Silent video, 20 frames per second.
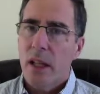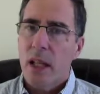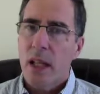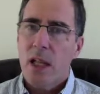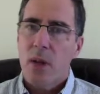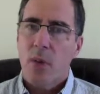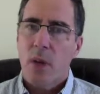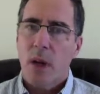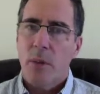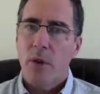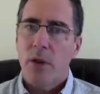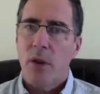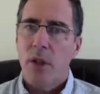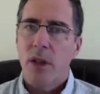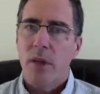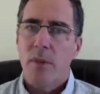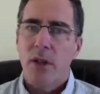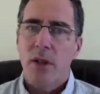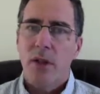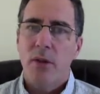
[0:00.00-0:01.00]
is what I'm going
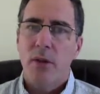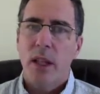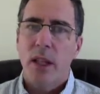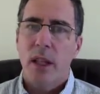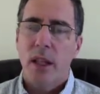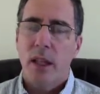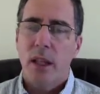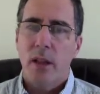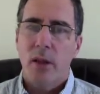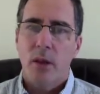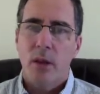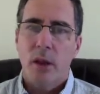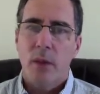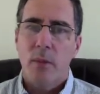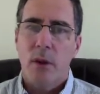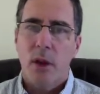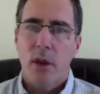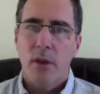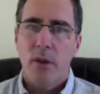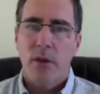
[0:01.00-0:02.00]
to be doing in early
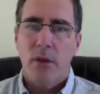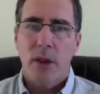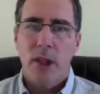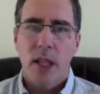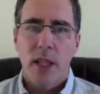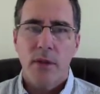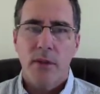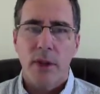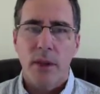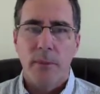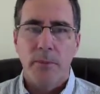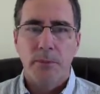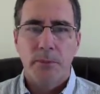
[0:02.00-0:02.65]
modern philosophy.